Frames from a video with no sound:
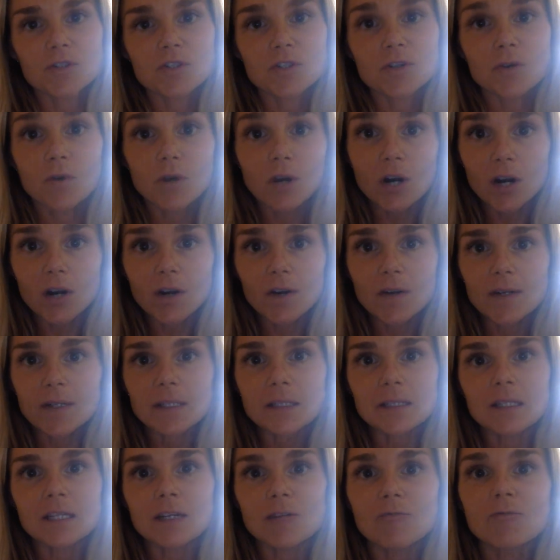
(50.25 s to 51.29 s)
So
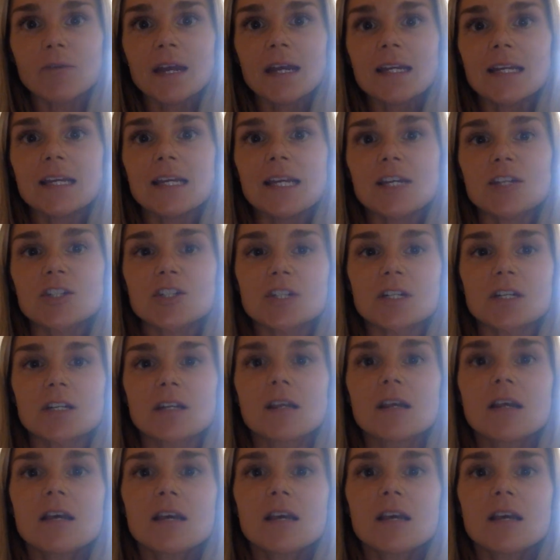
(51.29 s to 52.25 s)
currently, radiation